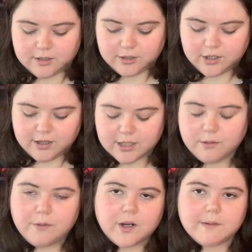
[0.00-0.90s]
So that's
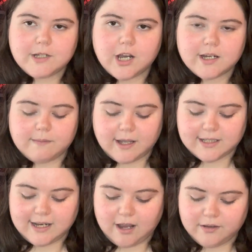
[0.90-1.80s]
what we're going to be talking about today,